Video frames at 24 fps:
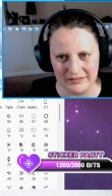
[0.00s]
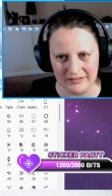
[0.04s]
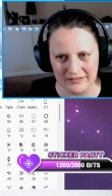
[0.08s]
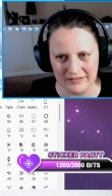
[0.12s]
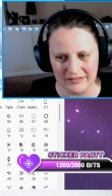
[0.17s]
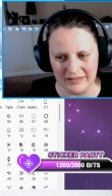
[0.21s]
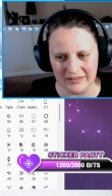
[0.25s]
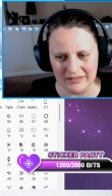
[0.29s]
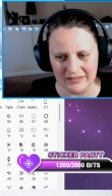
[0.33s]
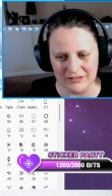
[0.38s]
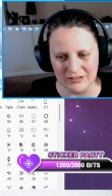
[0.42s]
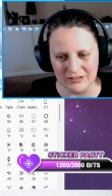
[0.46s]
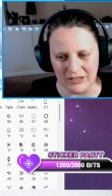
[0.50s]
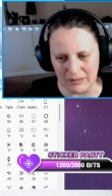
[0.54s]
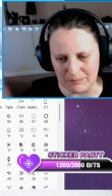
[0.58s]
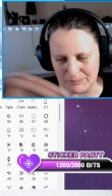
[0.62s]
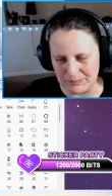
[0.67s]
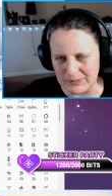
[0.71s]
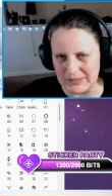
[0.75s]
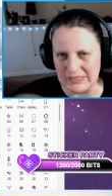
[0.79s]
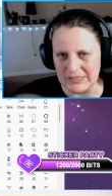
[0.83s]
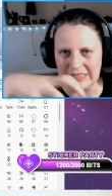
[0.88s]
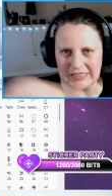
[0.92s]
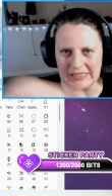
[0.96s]
drop
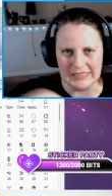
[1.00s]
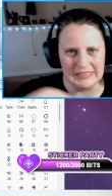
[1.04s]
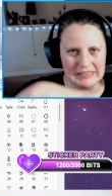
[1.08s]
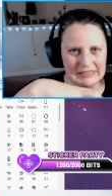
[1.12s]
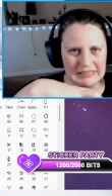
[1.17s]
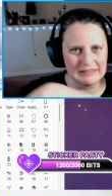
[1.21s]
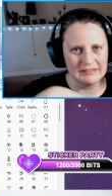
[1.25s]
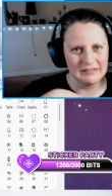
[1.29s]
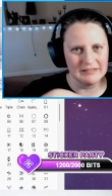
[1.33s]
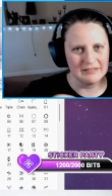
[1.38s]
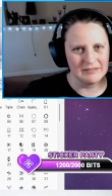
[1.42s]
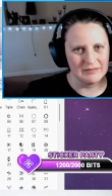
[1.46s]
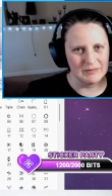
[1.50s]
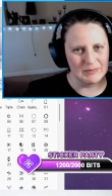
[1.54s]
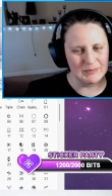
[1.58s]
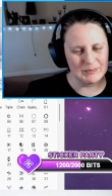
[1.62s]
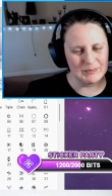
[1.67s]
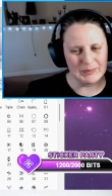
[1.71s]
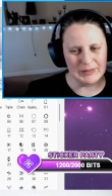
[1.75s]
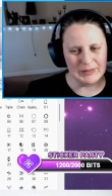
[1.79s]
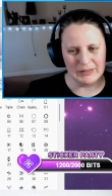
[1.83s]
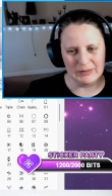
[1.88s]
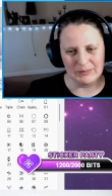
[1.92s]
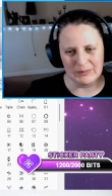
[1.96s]
biscuit,
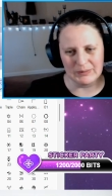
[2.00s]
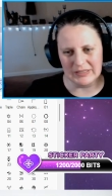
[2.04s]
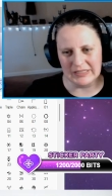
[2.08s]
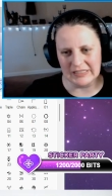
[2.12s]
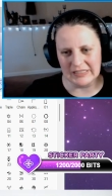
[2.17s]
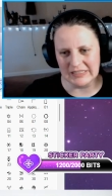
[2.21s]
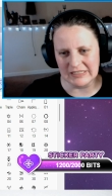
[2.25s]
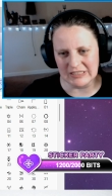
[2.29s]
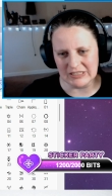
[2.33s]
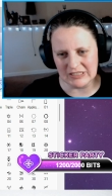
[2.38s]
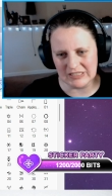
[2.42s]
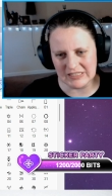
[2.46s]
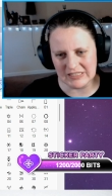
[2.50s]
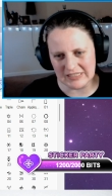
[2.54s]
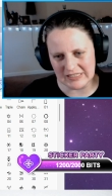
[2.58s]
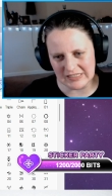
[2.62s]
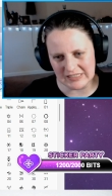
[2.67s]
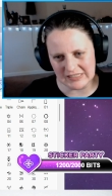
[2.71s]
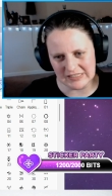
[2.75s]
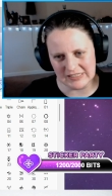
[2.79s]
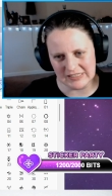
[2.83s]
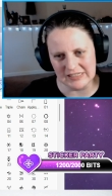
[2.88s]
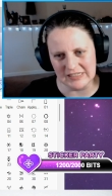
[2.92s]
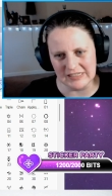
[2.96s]
but we just
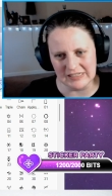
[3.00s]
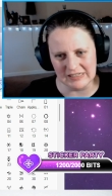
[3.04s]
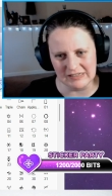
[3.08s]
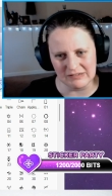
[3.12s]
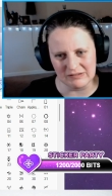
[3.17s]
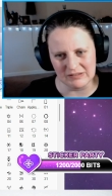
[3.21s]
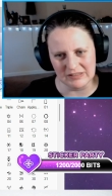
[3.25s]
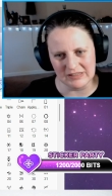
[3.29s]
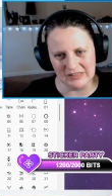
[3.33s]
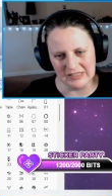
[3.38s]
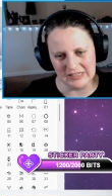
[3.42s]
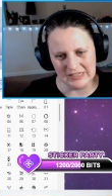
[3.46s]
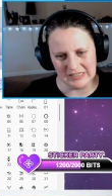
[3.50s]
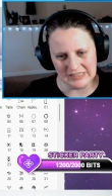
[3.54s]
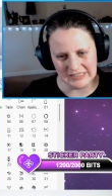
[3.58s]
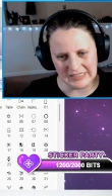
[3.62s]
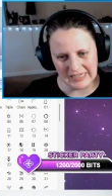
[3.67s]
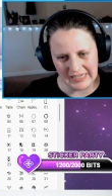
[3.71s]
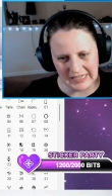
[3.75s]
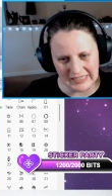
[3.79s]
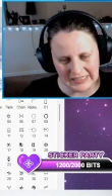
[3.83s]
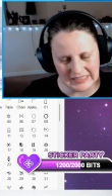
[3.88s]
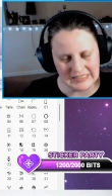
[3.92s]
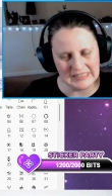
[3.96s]
seasoned it with like
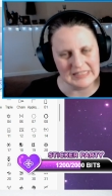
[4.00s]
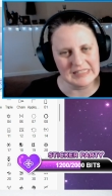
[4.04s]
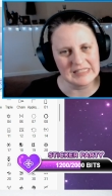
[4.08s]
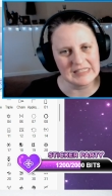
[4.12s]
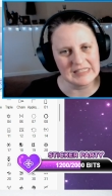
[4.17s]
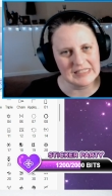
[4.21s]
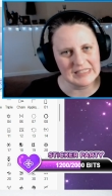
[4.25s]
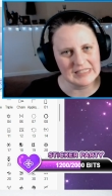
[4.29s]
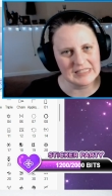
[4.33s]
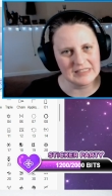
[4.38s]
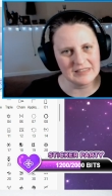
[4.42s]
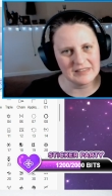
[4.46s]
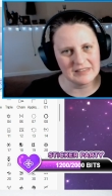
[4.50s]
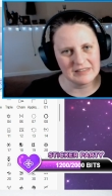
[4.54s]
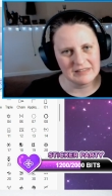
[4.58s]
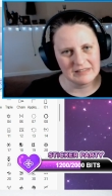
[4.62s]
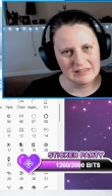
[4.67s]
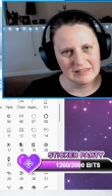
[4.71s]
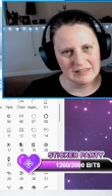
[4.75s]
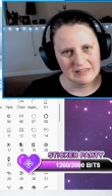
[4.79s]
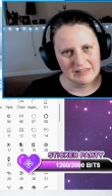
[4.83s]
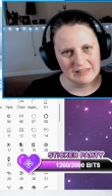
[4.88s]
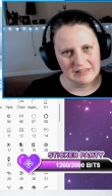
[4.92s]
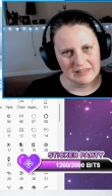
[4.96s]
Italians.
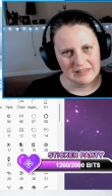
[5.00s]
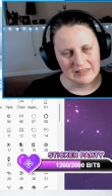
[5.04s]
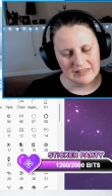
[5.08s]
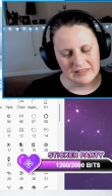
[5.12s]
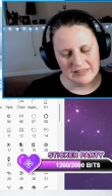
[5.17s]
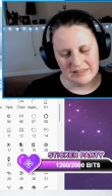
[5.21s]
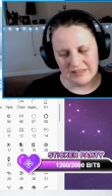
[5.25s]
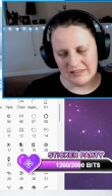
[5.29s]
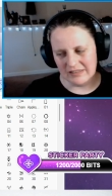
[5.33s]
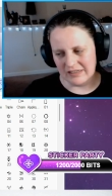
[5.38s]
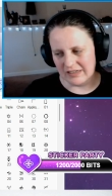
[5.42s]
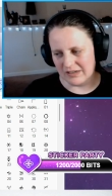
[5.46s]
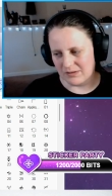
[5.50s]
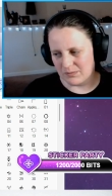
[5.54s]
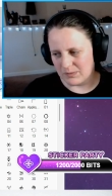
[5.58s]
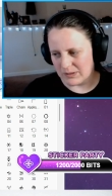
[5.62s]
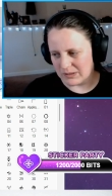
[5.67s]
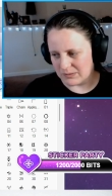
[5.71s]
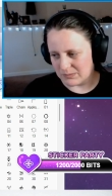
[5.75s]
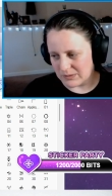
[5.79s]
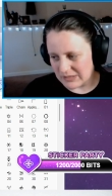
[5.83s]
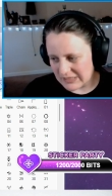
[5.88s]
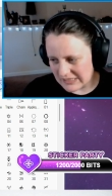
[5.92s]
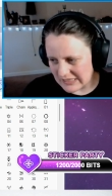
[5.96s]
Like
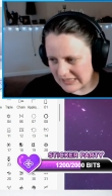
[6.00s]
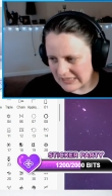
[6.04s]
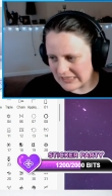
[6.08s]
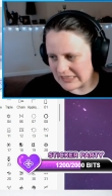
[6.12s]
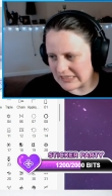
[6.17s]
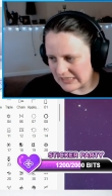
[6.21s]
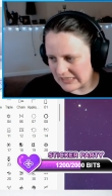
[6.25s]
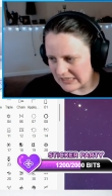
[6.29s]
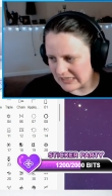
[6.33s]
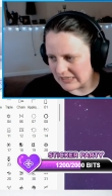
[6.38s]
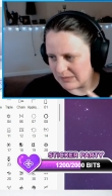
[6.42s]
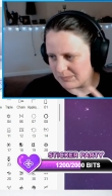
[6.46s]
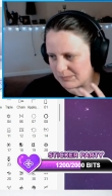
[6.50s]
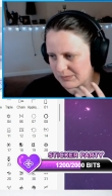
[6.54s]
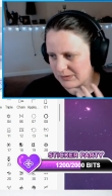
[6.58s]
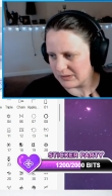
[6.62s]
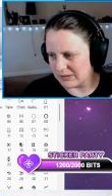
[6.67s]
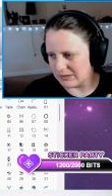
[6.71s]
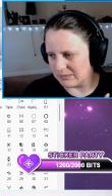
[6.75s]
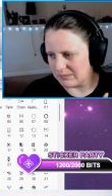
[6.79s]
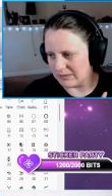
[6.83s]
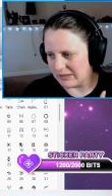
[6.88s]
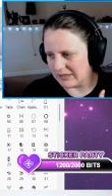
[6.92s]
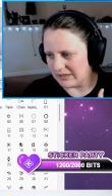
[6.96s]
we seasoned it up really
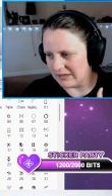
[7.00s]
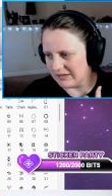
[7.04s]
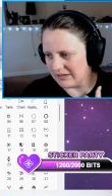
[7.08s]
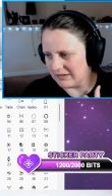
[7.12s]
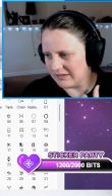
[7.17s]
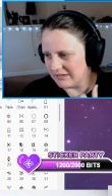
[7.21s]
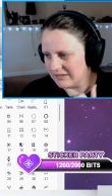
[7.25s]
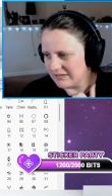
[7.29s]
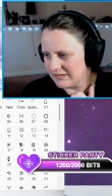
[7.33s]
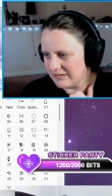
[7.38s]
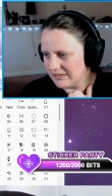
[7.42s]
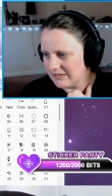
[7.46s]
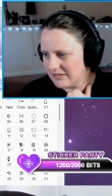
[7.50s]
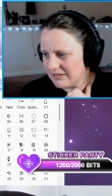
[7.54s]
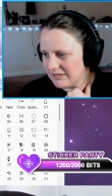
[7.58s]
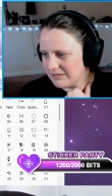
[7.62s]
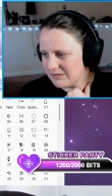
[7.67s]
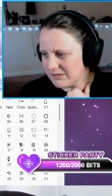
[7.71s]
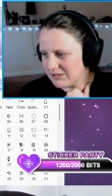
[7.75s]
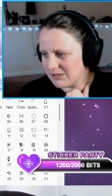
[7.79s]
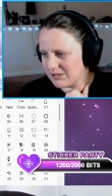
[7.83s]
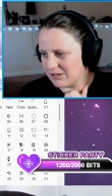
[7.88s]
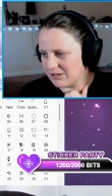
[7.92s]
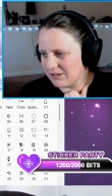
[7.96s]
well.
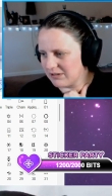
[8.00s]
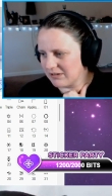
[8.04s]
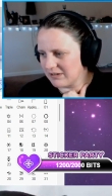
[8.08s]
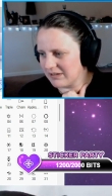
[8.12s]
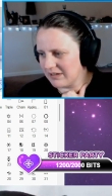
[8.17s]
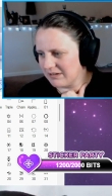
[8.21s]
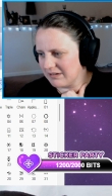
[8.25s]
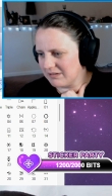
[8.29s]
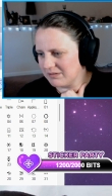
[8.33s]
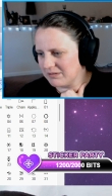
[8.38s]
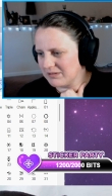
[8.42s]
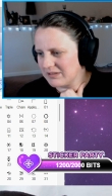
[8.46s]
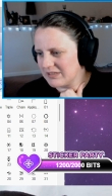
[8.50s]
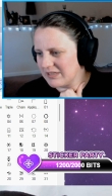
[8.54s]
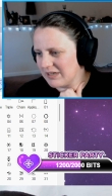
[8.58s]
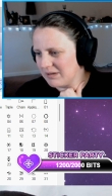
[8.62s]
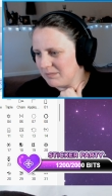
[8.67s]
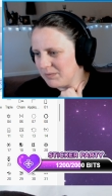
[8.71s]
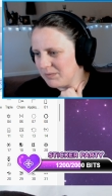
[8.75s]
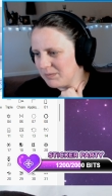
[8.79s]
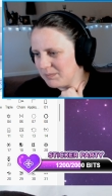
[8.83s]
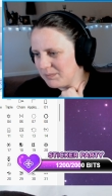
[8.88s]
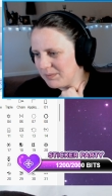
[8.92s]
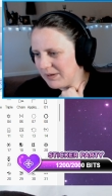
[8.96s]
Strongly, I will dump
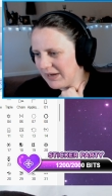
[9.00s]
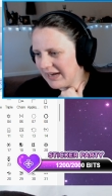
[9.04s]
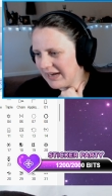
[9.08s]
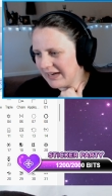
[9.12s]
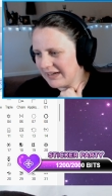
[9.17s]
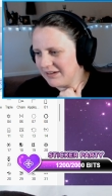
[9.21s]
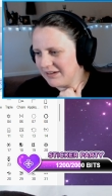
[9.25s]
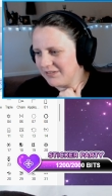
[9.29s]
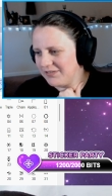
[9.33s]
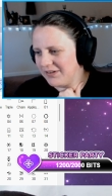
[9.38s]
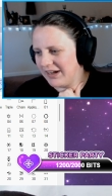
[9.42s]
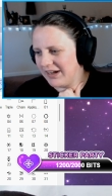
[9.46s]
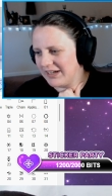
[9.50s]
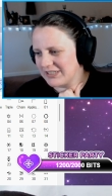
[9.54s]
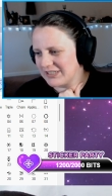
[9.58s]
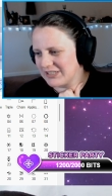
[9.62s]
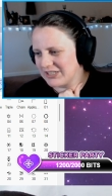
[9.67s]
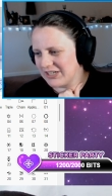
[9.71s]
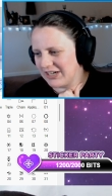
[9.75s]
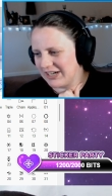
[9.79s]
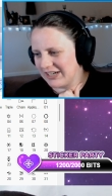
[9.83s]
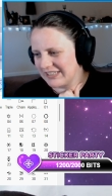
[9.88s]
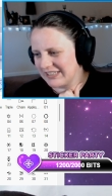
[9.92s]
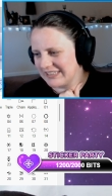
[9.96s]
a pack of hot
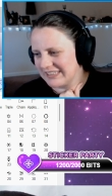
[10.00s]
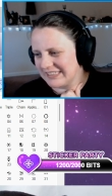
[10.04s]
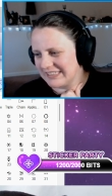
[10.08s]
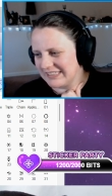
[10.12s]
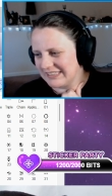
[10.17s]
chocolate